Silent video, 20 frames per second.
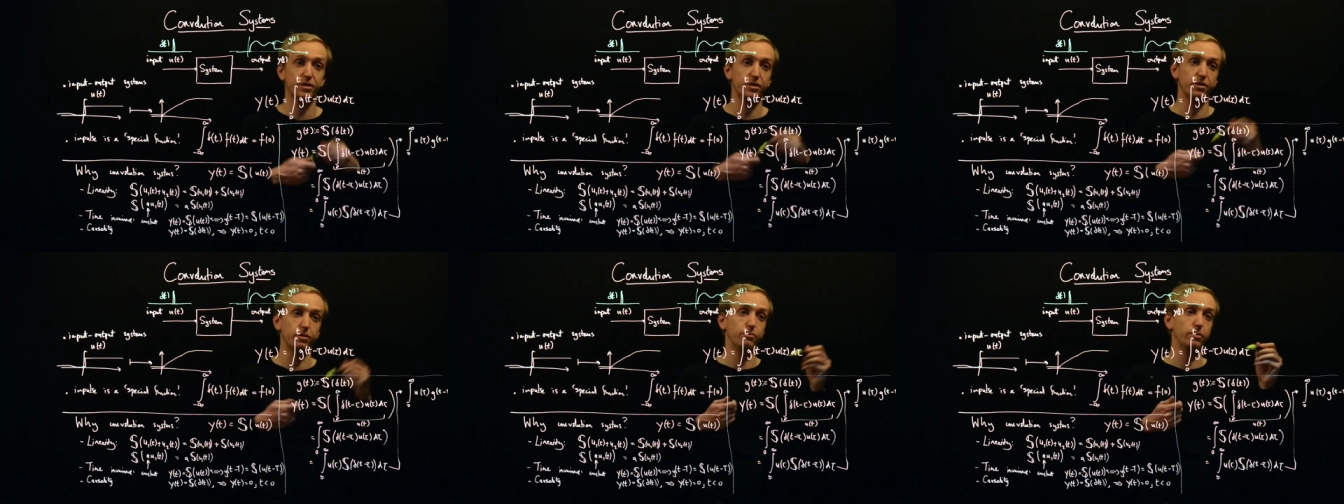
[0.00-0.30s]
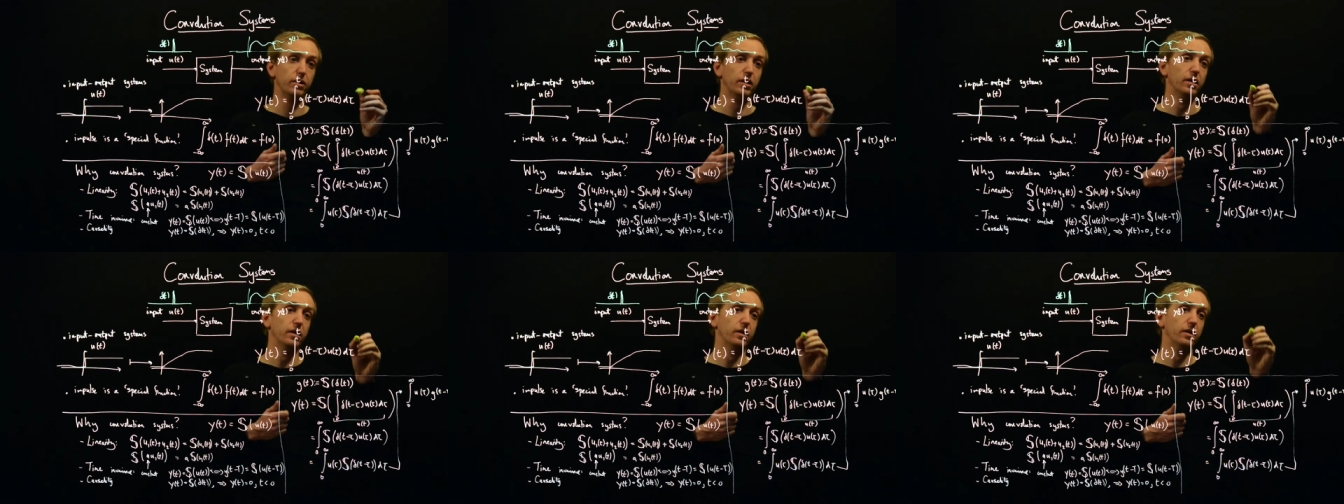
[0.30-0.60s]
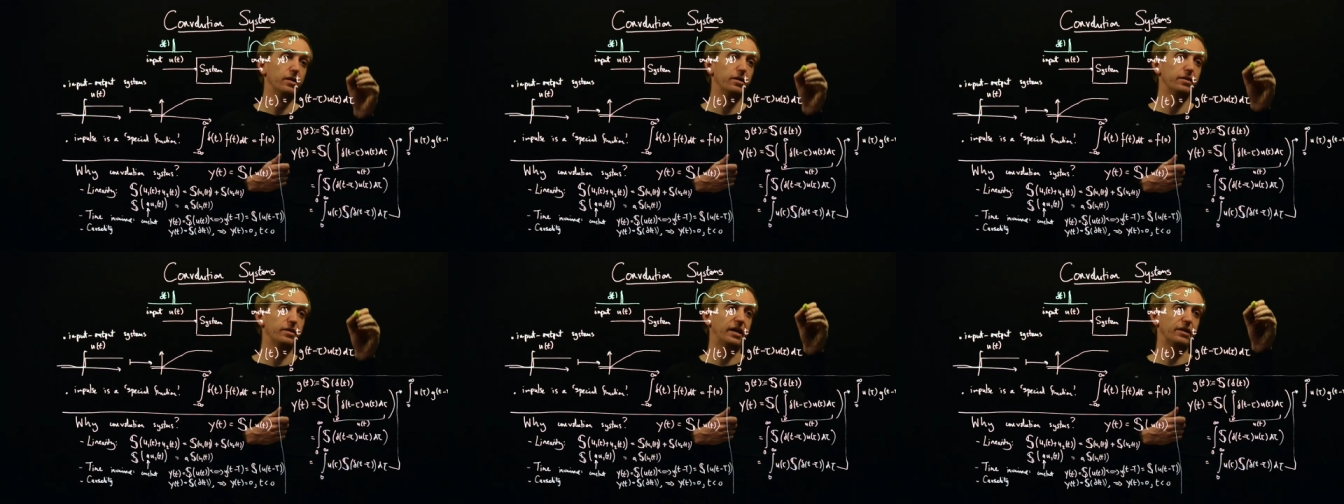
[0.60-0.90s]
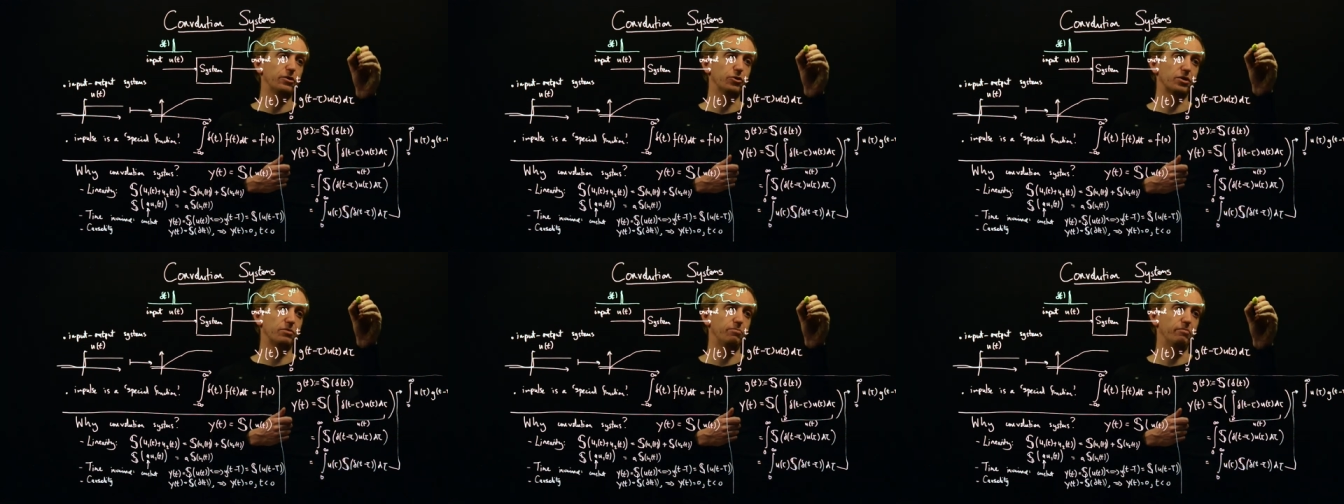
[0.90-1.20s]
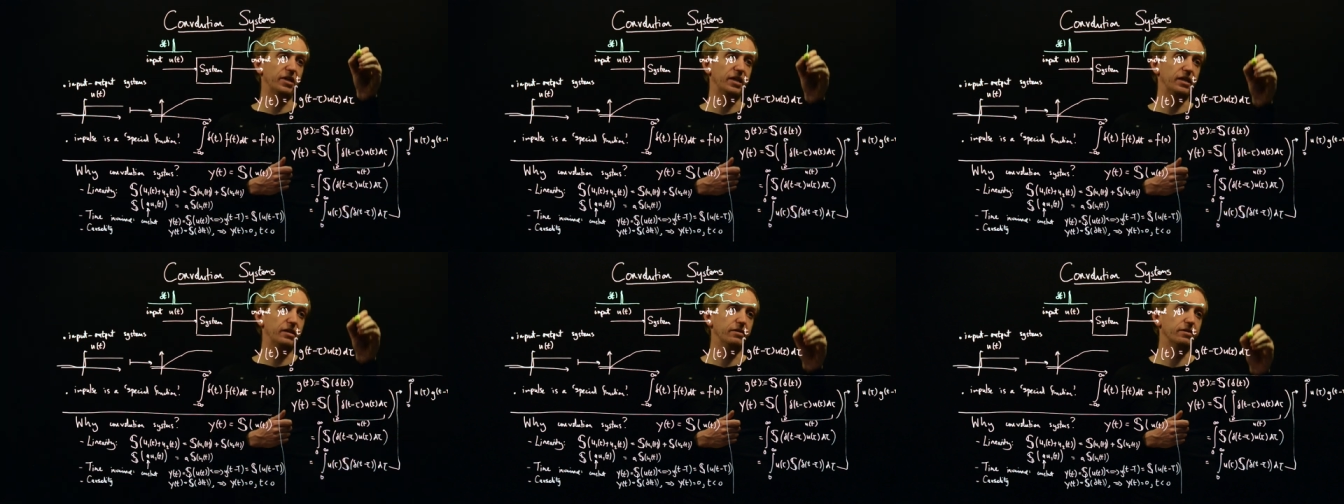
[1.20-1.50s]
So that just
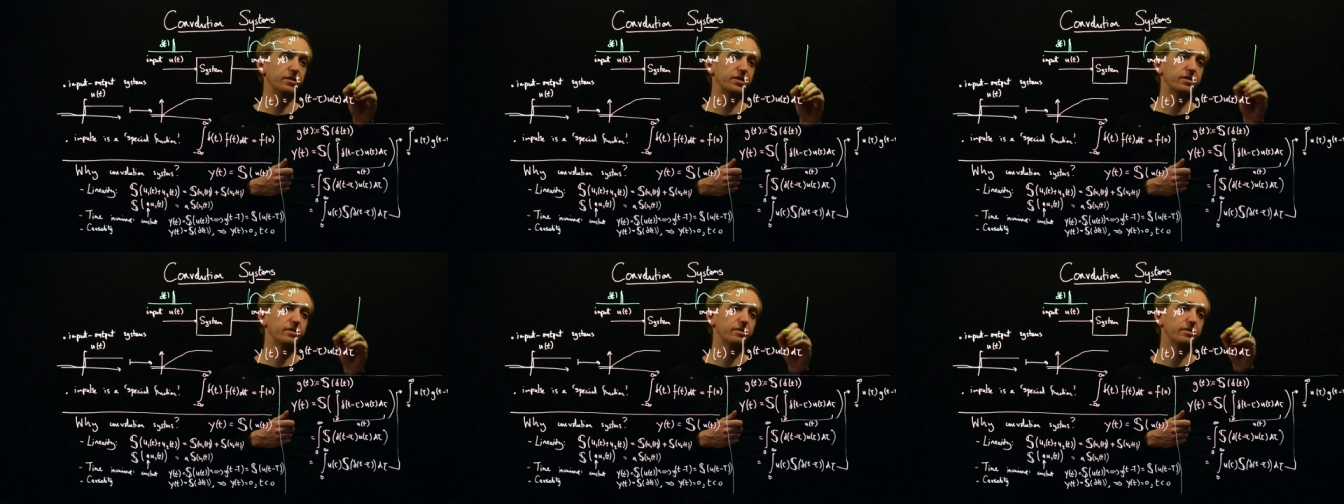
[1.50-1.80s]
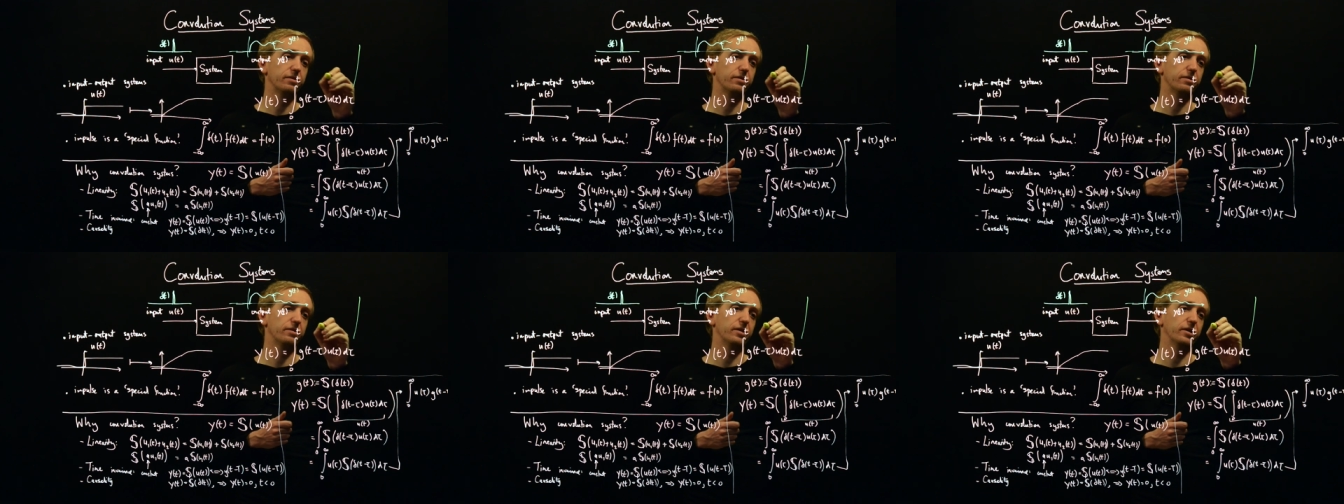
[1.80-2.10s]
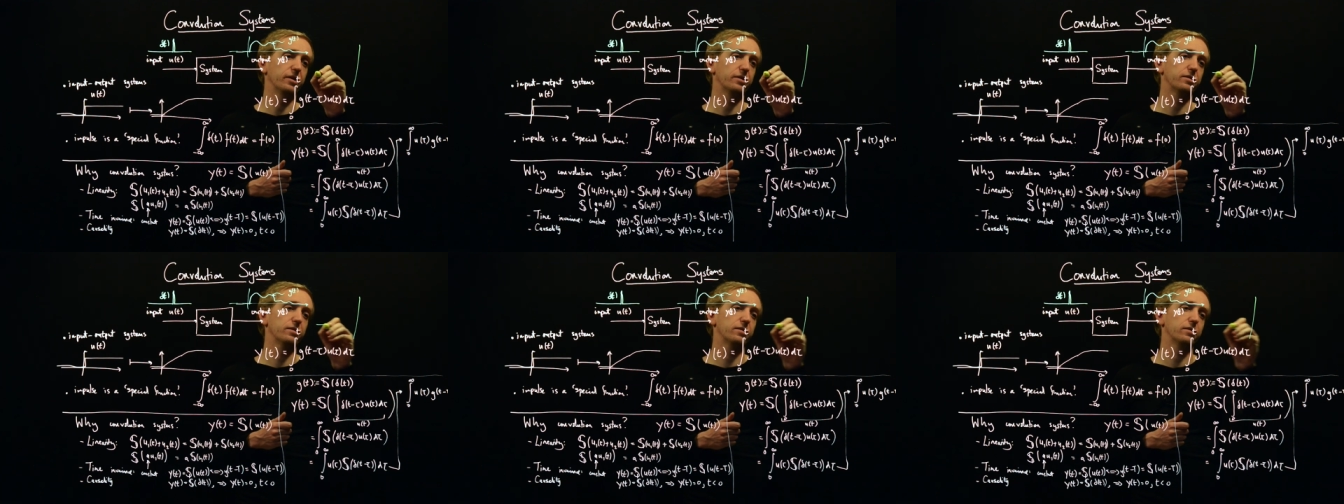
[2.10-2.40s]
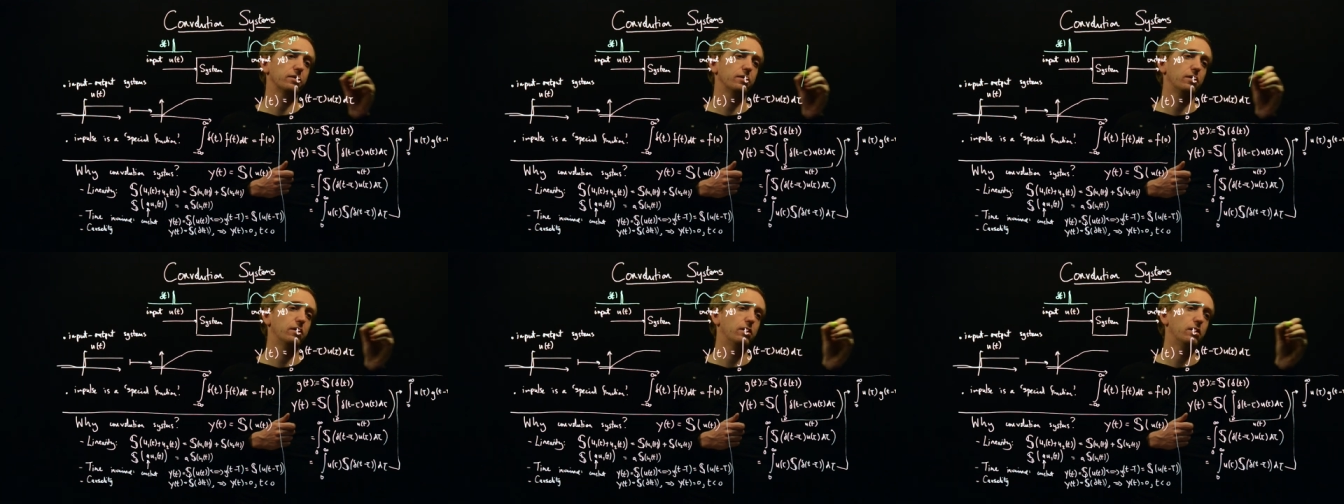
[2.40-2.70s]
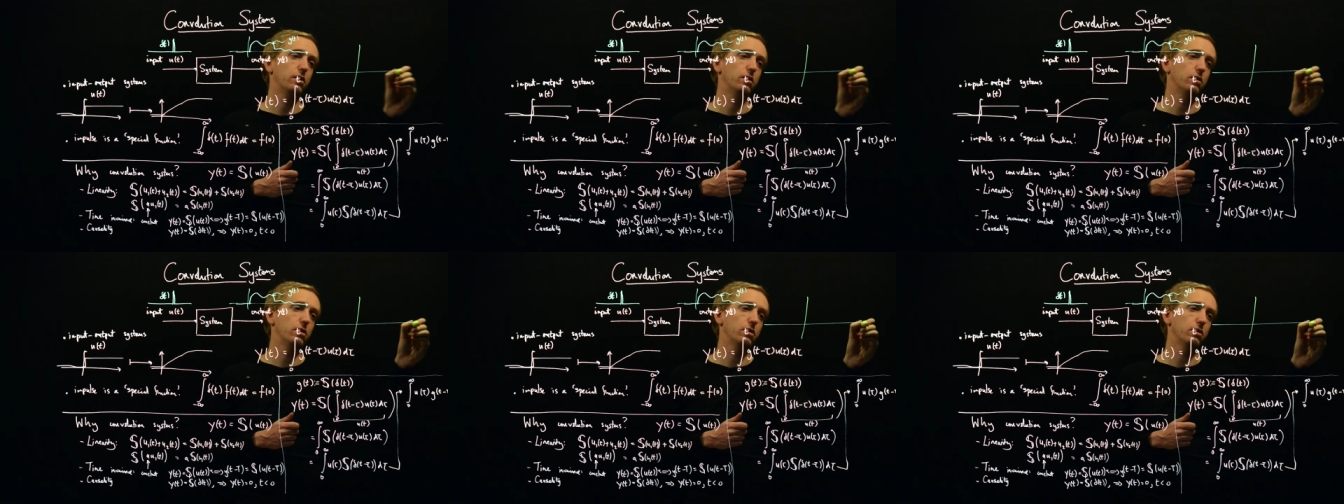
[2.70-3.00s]
means that
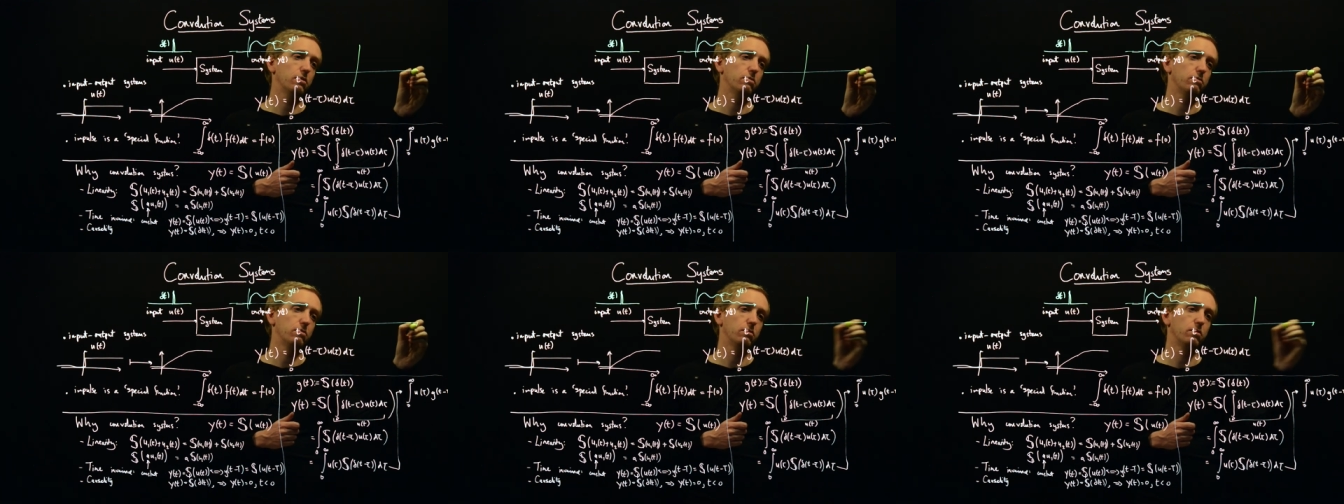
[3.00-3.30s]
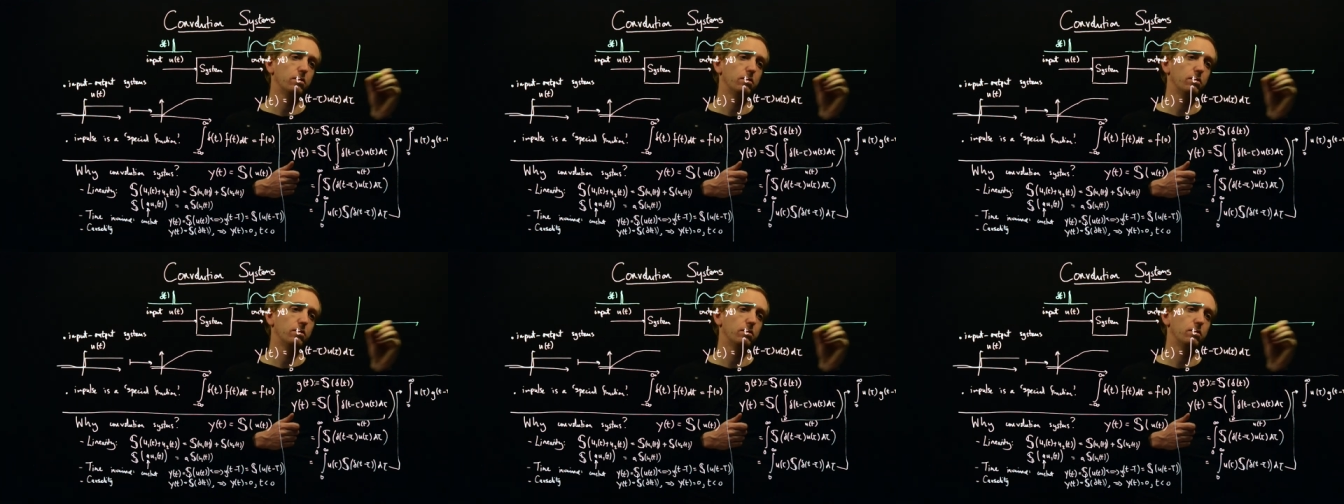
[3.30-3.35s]
our